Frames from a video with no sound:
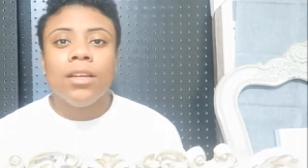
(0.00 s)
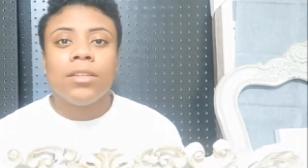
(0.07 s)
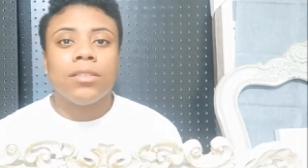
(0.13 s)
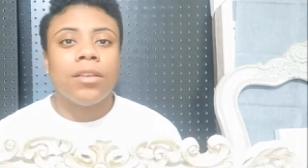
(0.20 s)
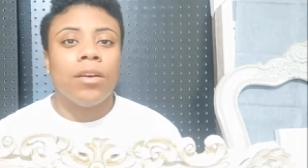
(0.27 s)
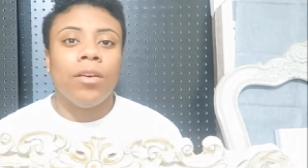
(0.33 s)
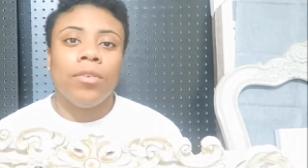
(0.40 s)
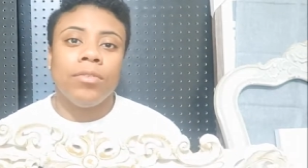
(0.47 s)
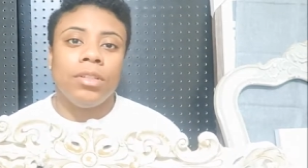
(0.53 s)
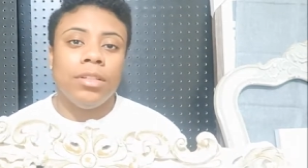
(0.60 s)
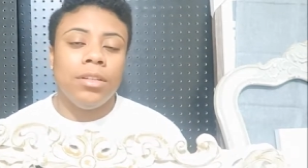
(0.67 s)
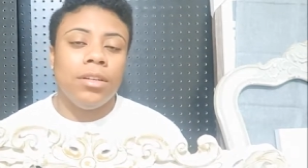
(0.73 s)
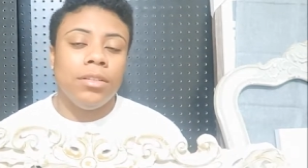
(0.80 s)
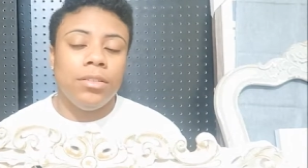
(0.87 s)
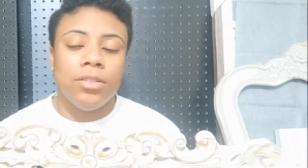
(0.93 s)
So
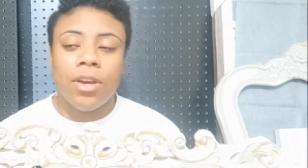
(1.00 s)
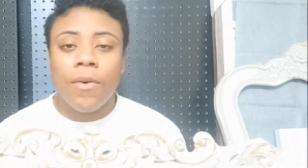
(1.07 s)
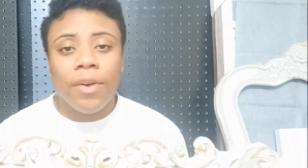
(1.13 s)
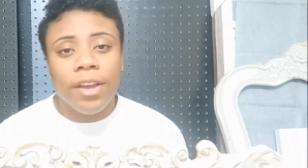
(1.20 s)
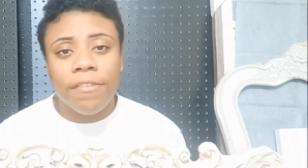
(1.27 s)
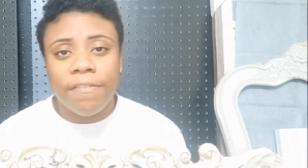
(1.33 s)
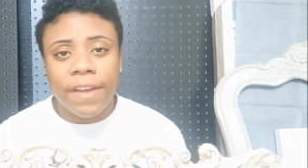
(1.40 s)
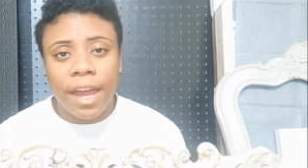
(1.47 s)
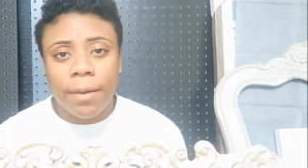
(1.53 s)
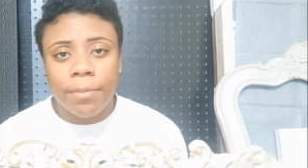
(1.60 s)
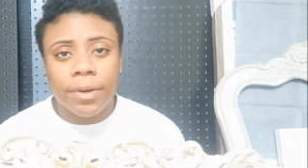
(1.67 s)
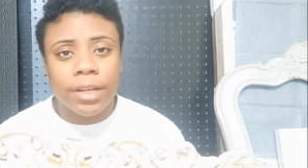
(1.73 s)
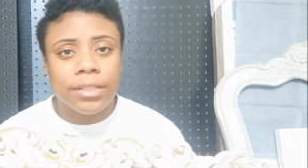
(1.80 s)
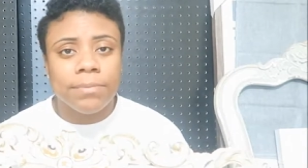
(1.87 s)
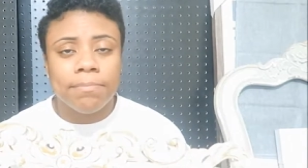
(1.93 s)
Joann
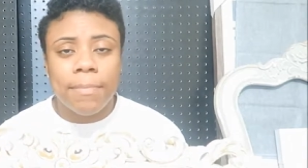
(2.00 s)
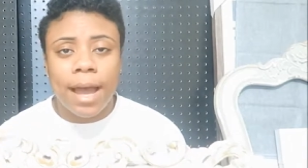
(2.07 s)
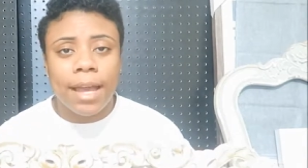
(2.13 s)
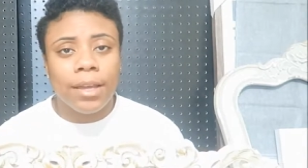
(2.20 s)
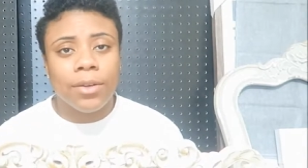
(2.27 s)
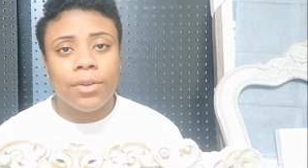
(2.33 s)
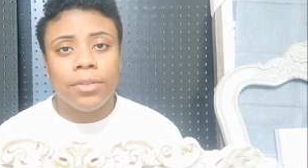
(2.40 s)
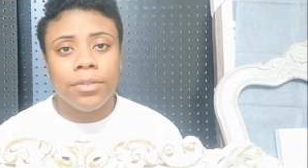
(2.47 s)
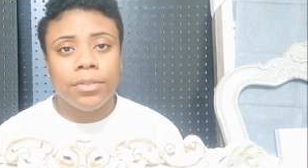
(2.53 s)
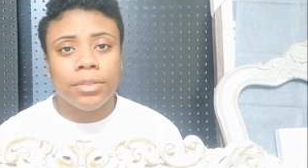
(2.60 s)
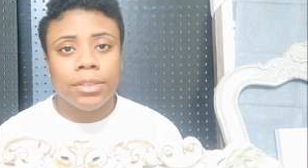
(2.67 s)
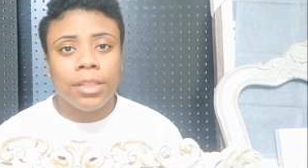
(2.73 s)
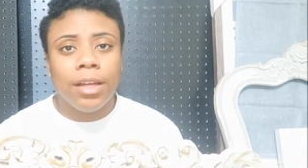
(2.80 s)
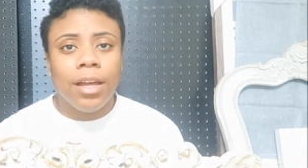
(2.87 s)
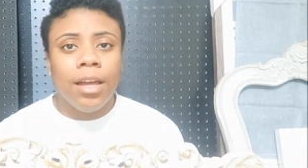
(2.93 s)
Fabrics, Michael's,